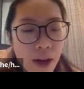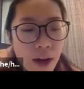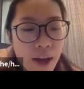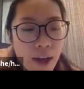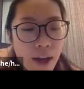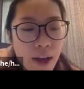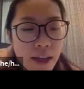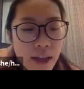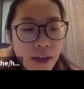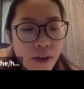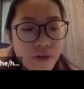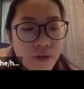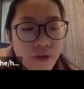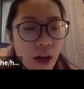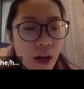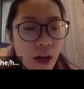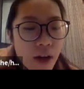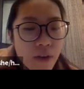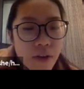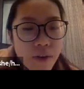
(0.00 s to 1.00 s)
equal
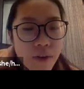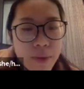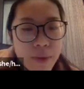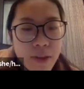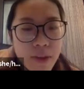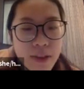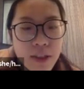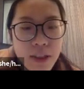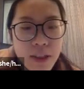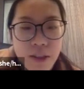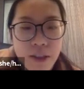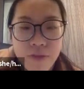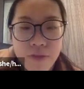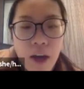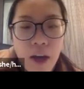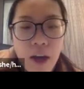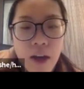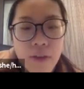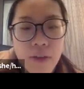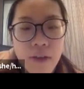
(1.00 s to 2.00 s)
5, it will be
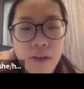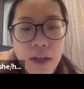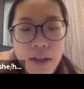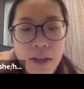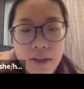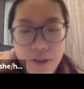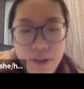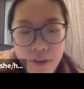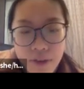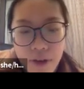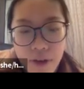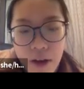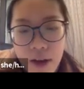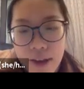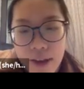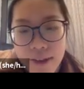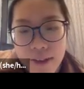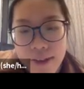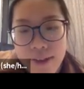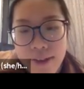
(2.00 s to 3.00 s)
35, so on
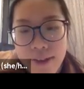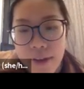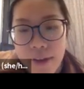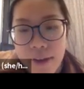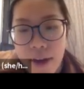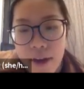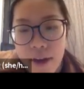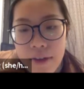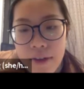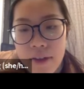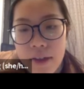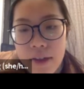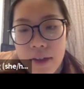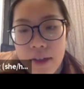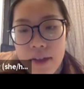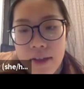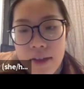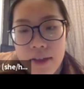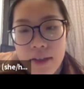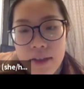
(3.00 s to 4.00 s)
and so on.
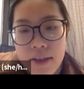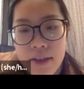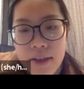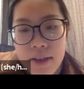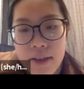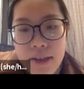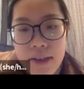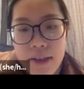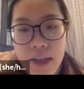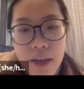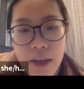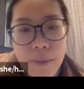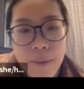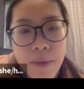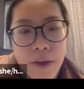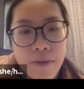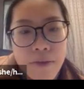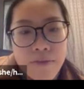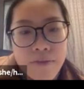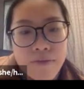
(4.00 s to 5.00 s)
It's the same.
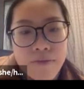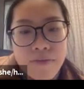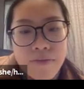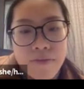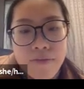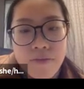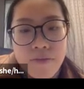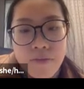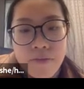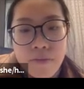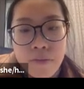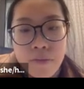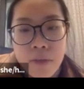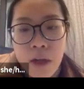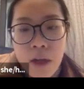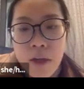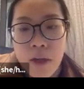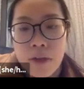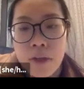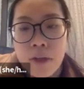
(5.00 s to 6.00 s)

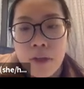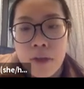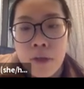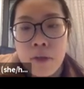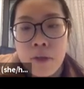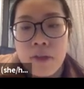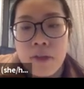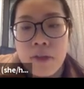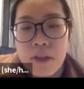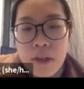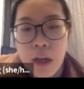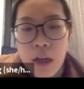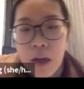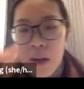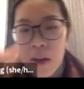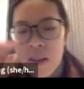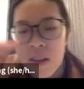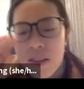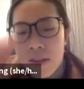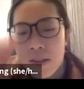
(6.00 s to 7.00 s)
Also,
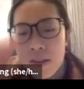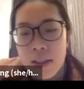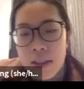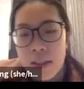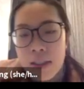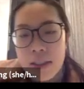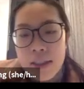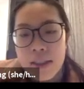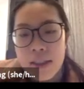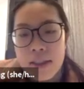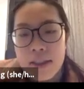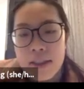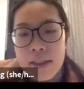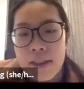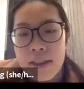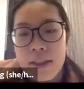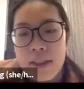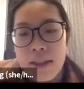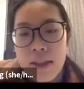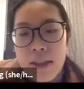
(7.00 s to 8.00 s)

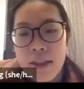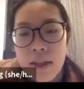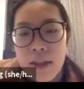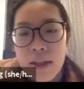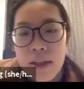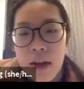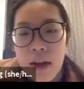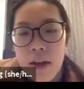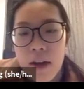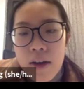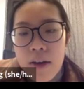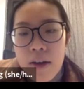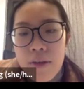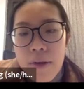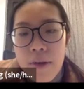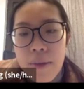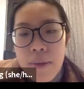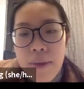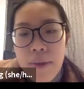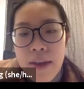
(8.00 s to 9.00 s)
just a
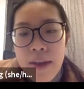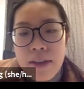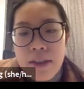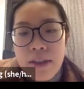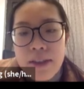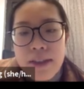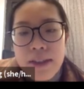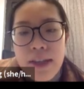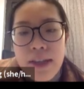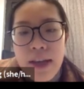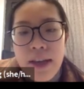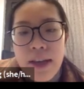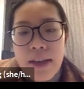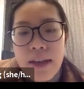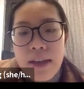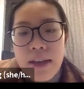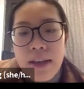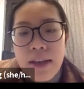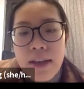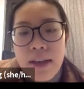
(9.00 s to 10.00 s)
reminder
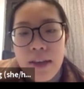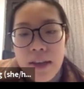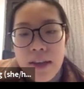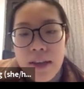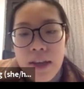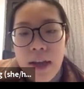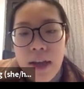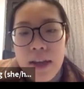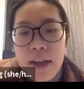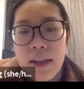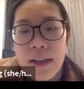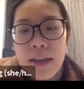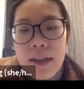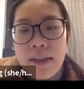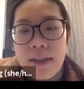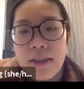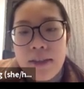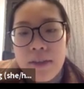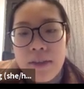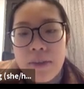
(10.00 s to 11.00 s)
that it kind of
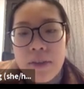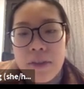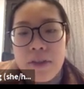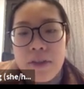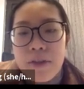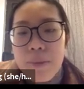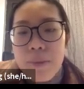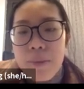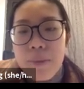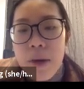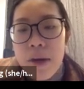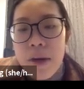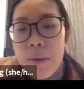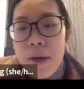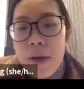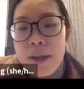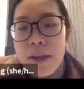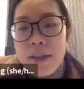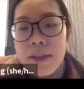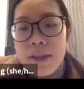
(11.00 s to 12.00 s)
like similar to
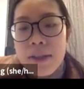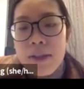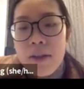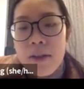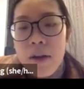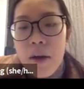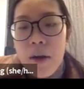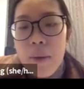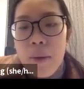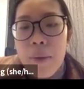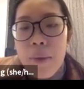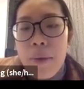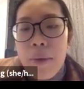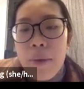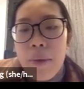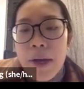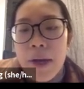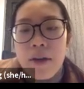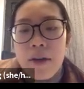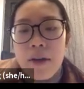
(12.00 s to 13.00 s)
bitwise
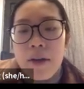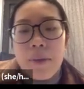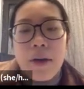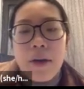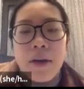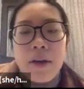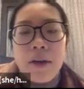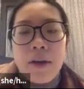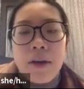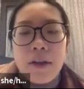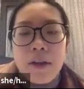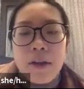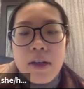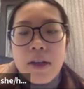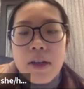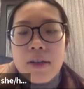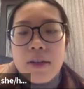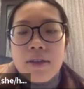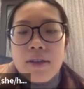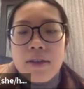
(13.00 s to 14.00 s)
operator, but
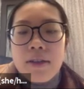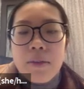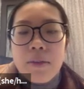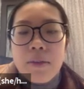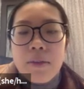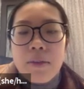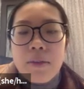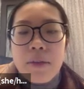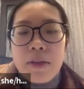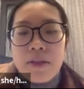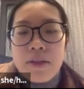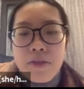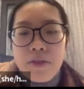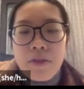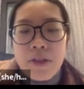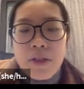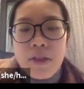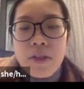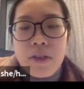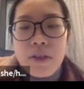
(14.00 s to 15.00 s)
it's a bit
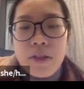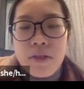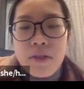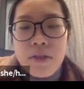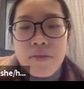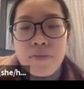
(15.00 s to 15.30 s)
different.